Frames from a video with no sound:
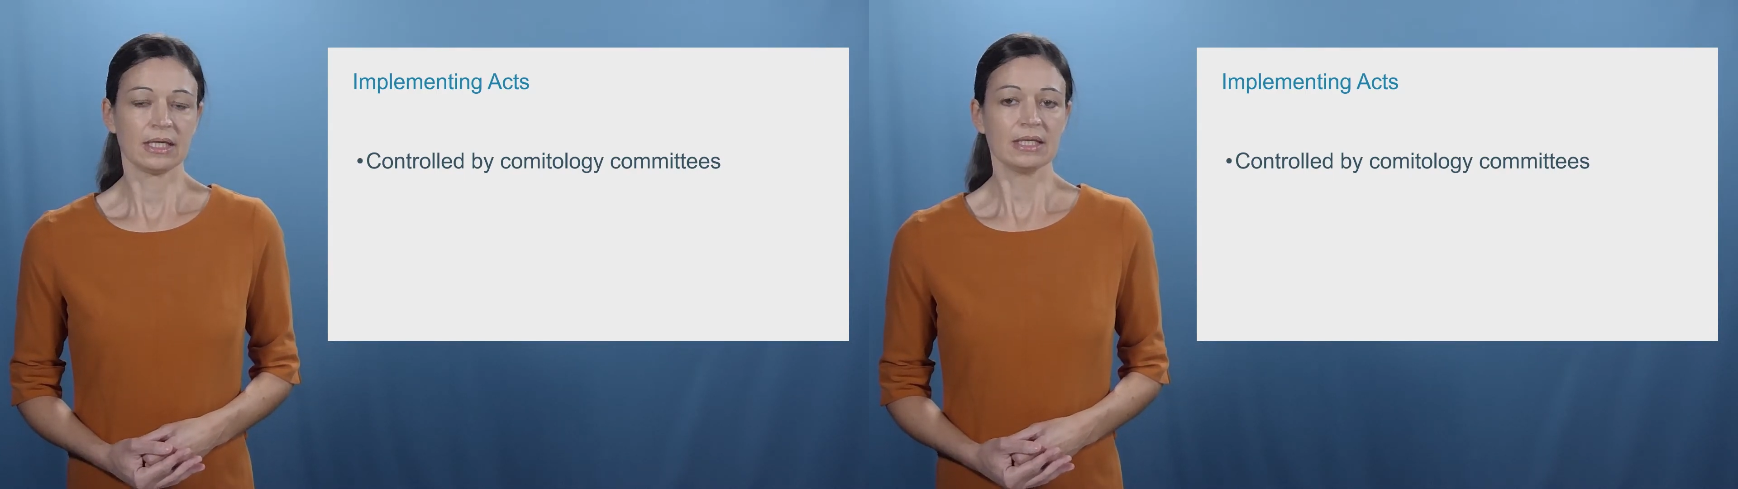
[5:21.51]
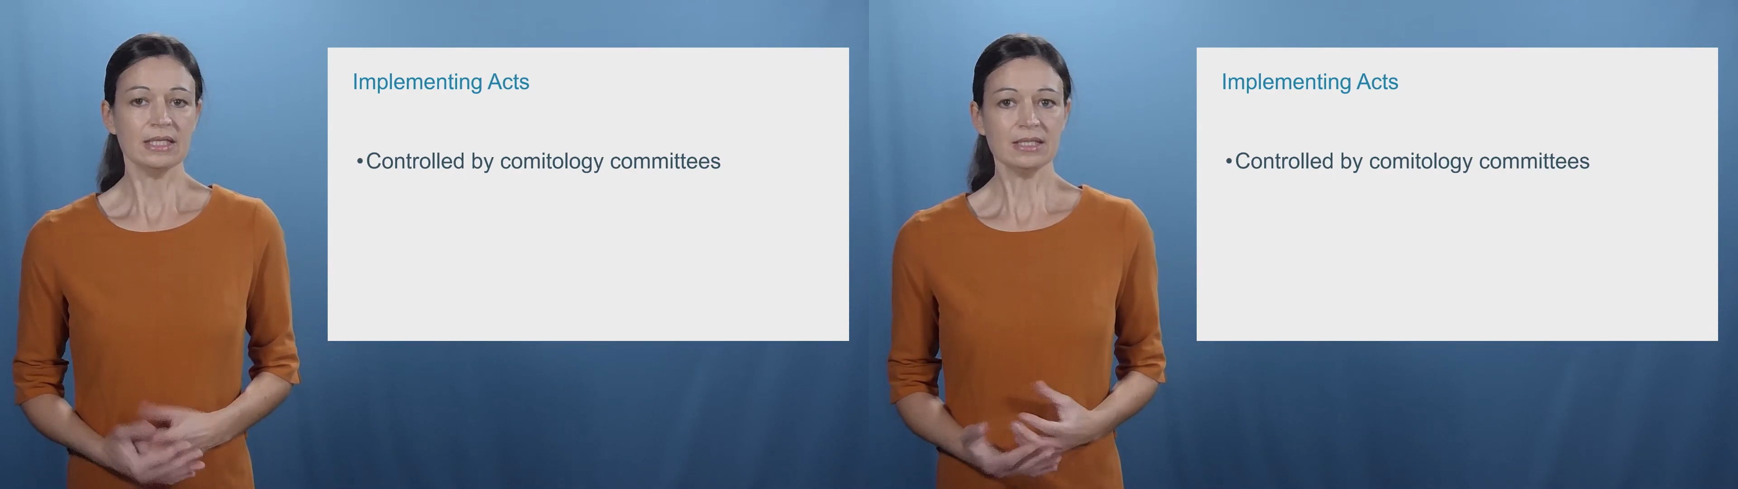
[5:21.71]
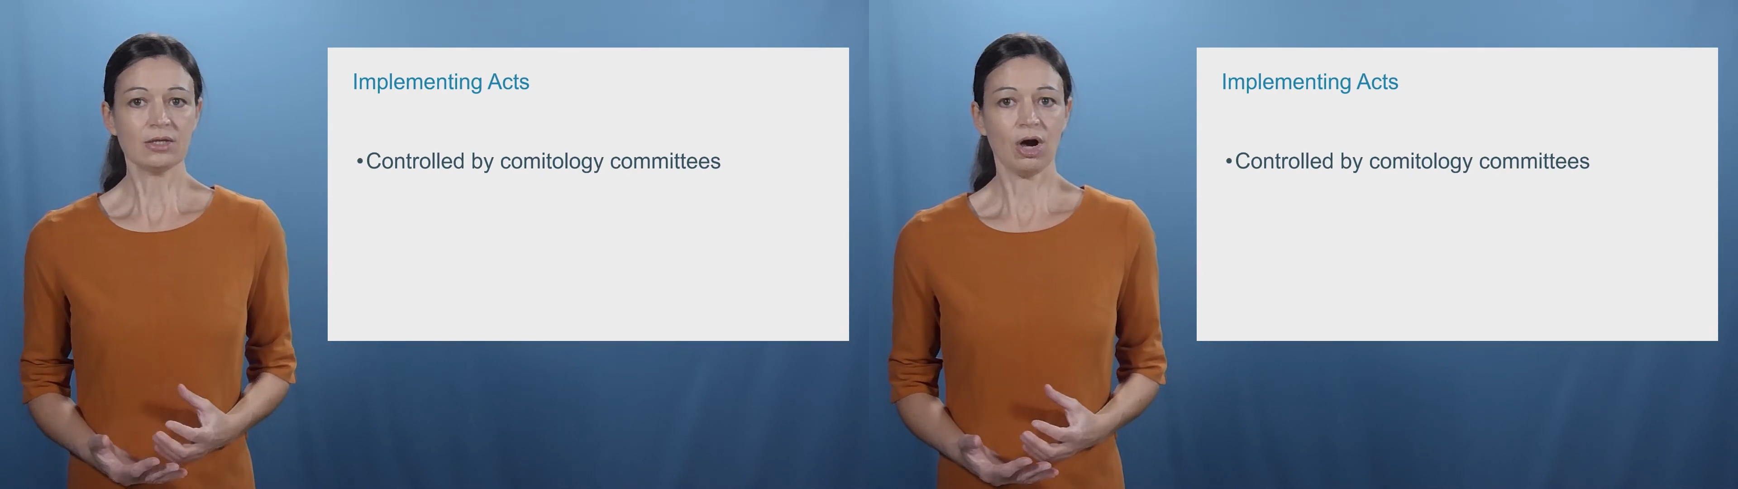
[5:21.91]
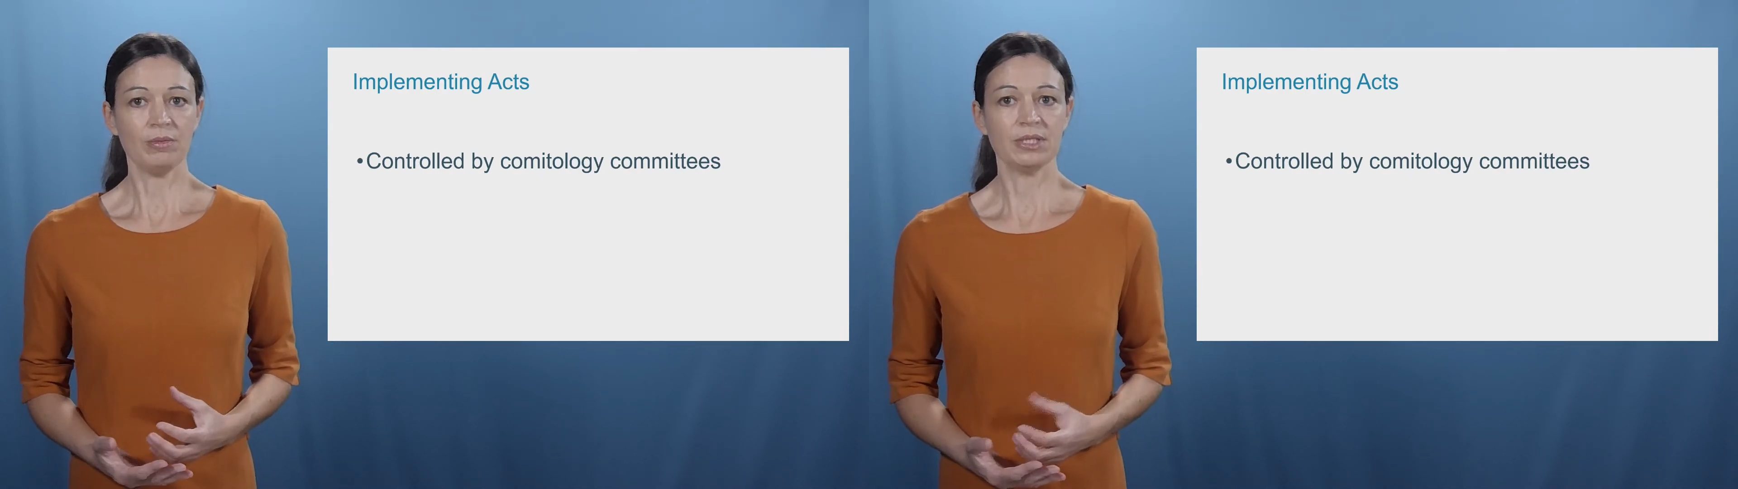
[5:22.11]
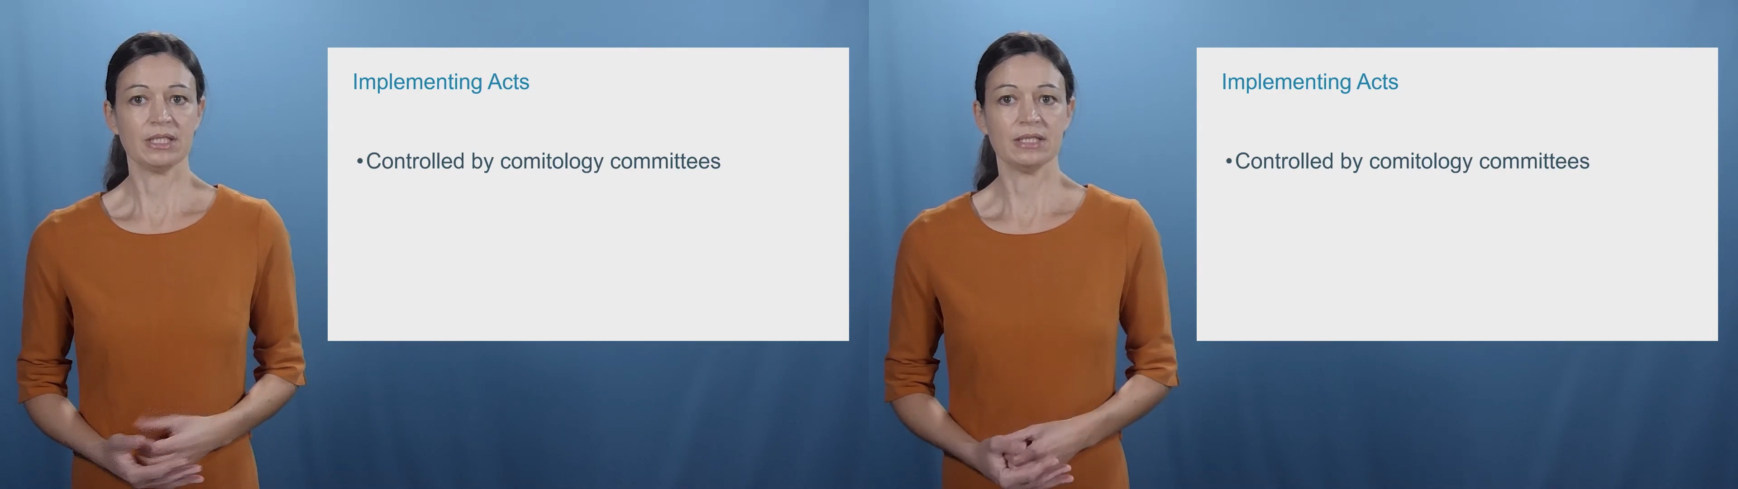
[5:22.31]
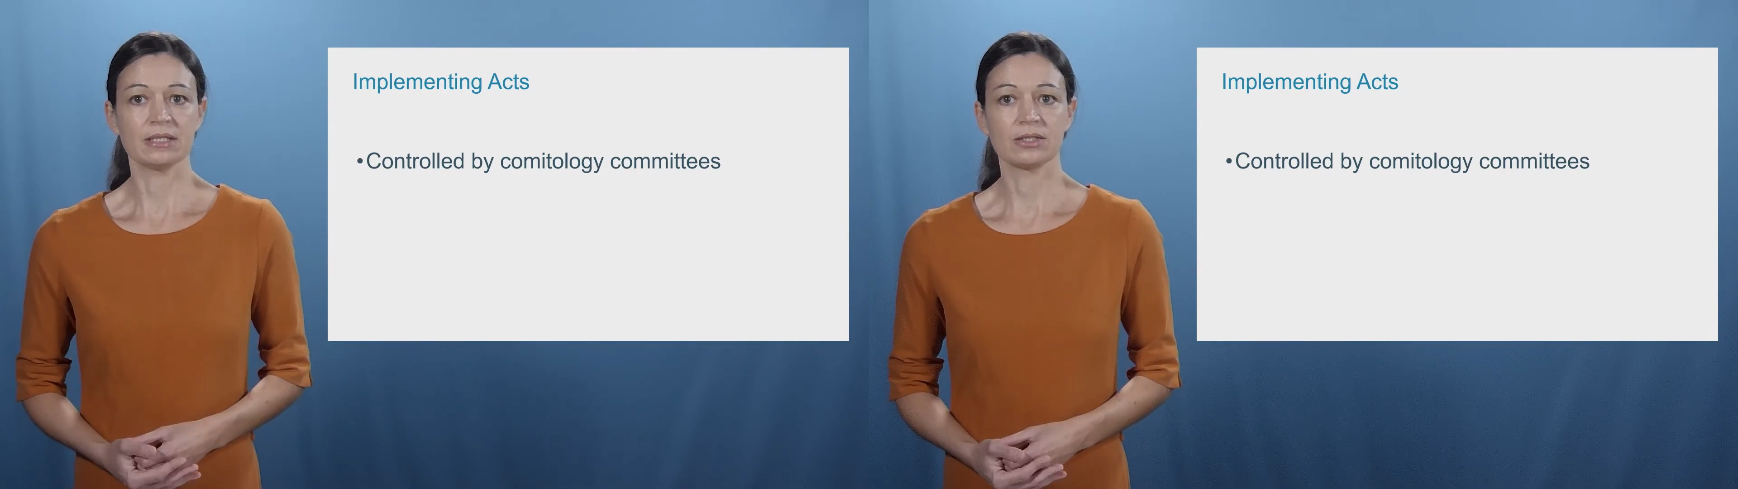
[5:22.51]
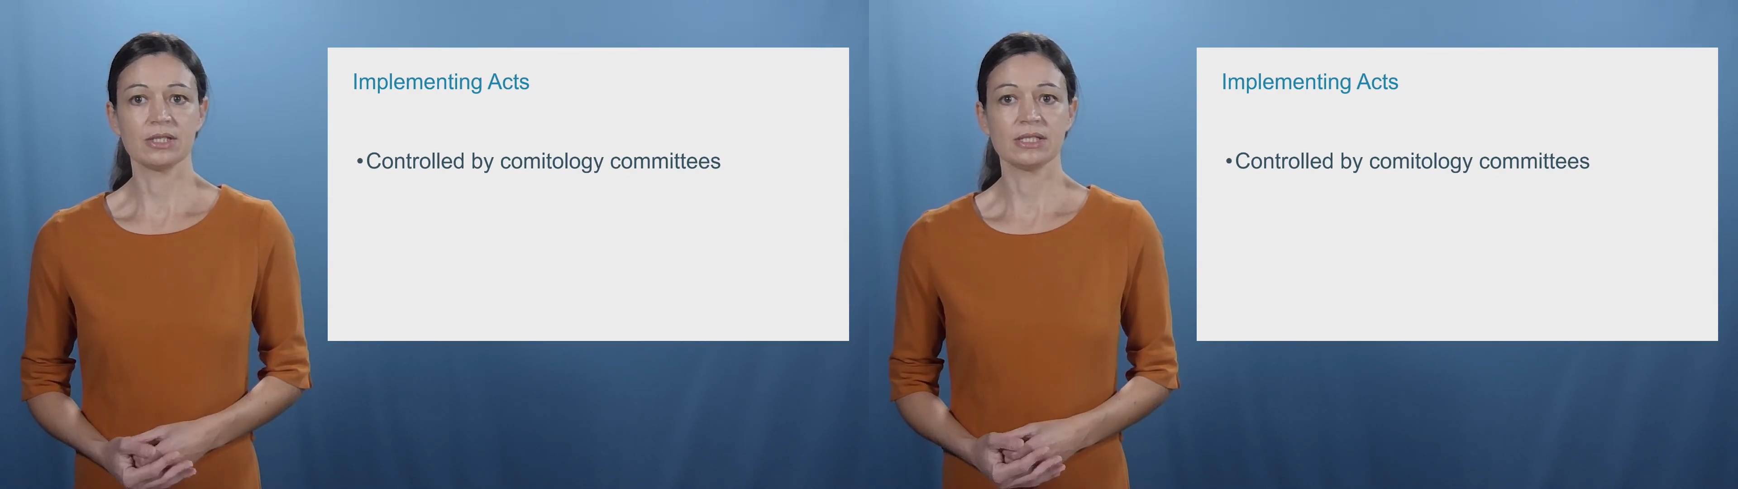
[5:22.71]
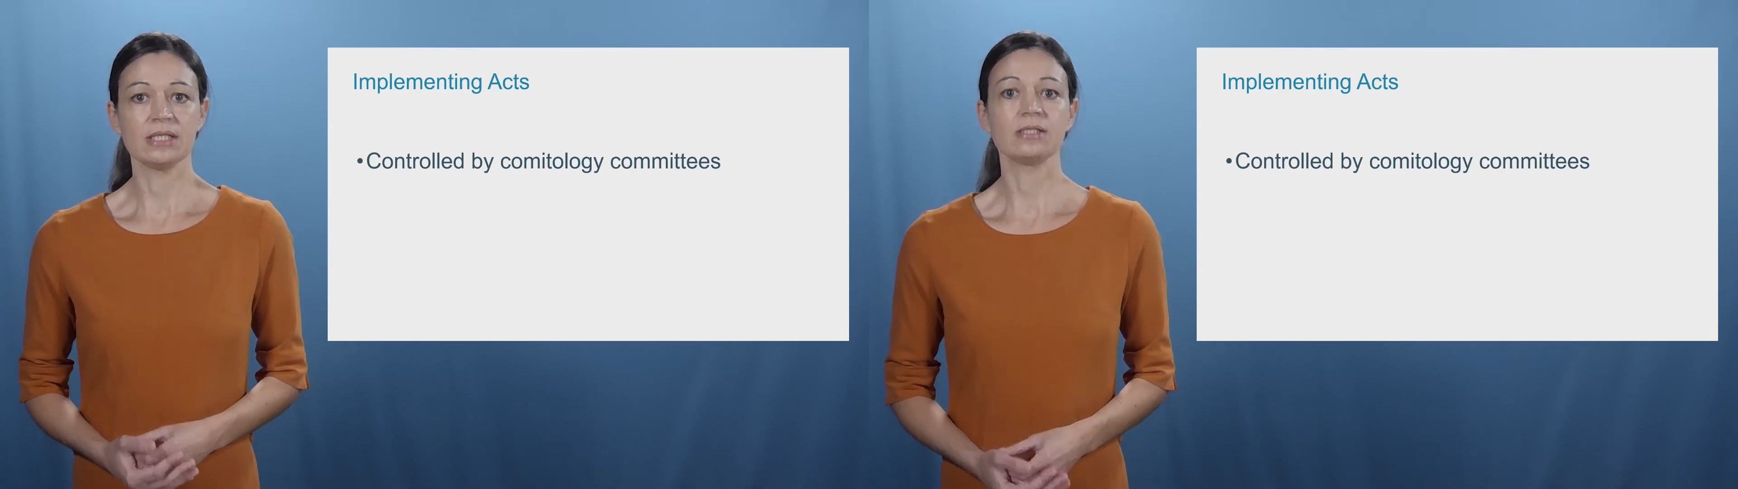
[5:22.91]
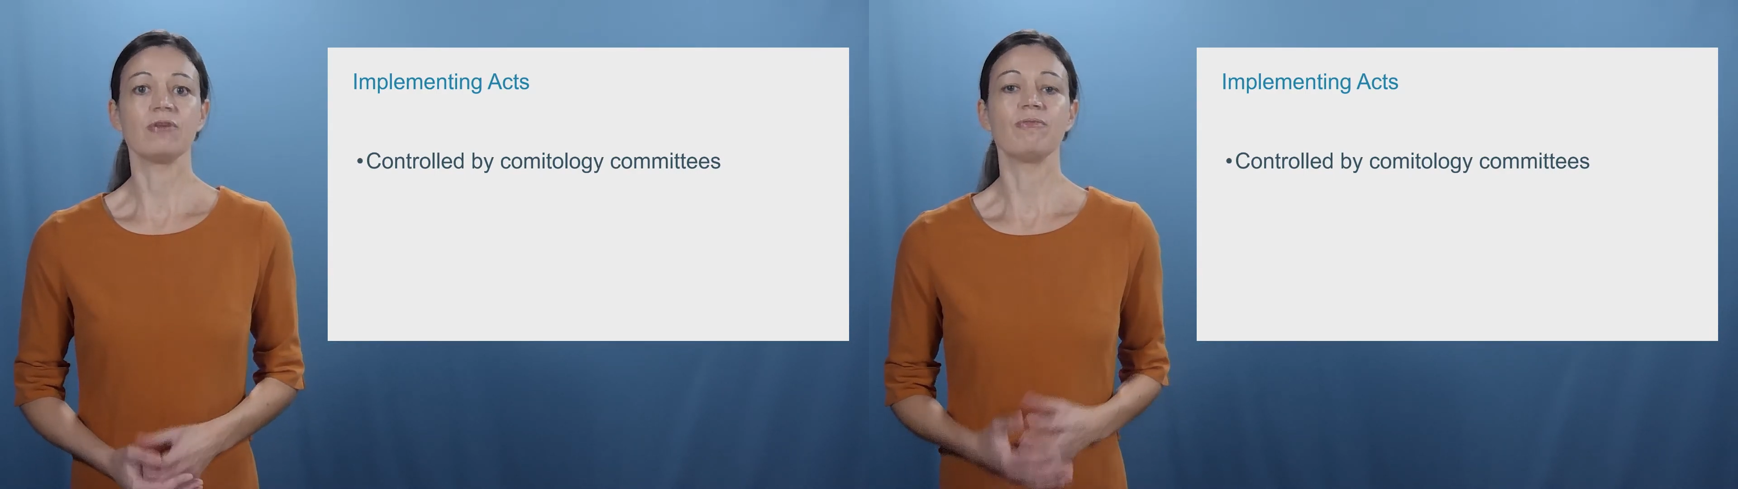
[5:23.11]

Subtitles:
These committees consist of